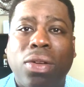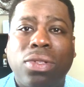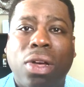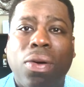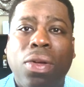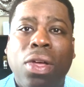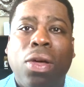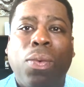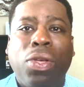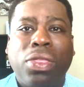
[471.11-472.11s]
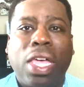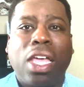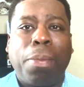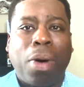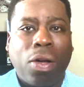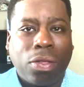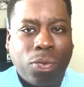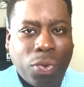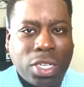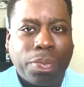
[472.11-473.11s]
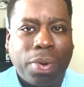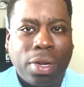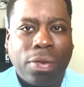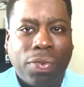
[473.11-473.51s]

So when you think about Richmond,